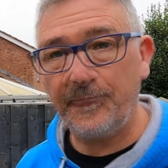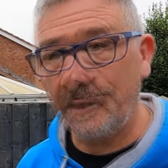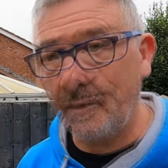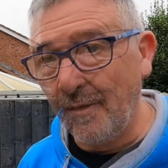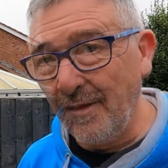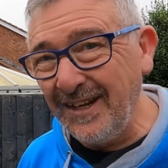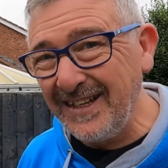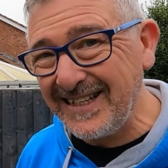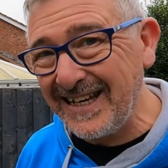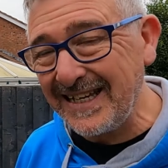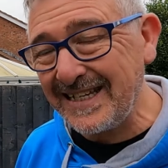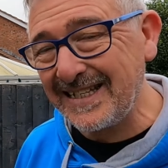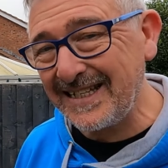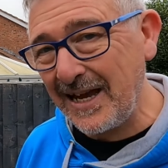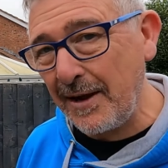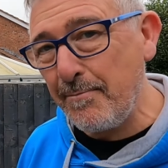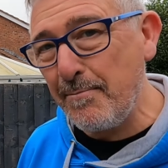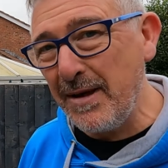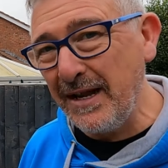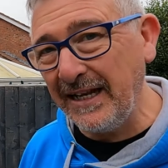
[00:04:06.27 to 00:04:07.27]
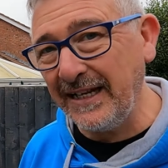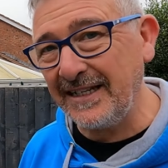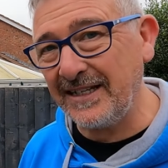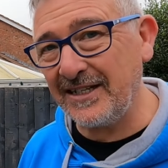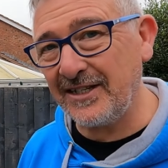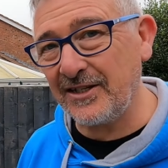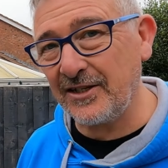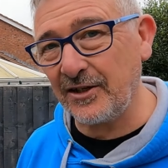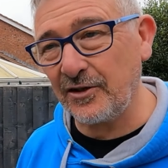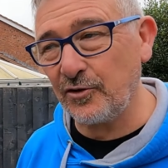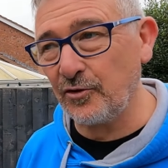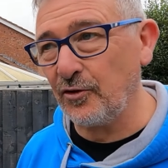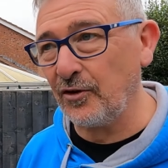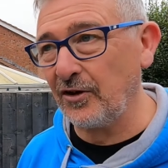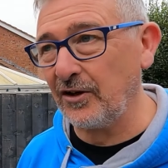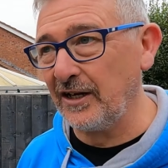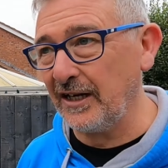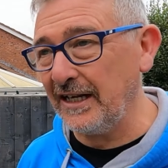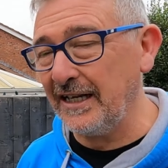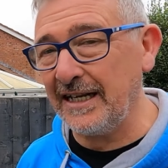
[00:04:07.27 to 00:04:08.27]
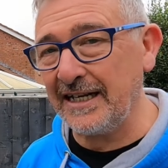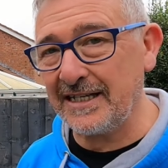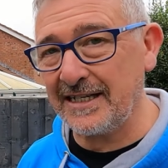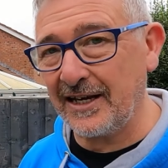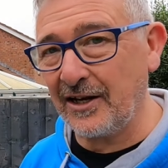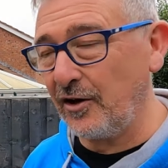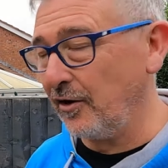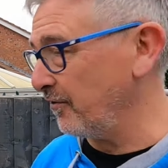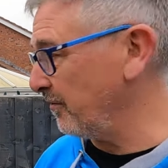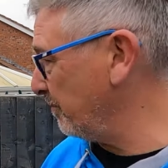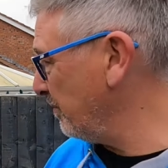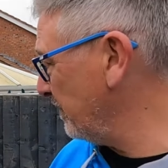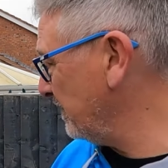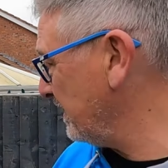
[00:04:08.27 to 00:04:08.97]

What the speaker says: Now, it only takes 10 minutes to sort of clean this thing off. It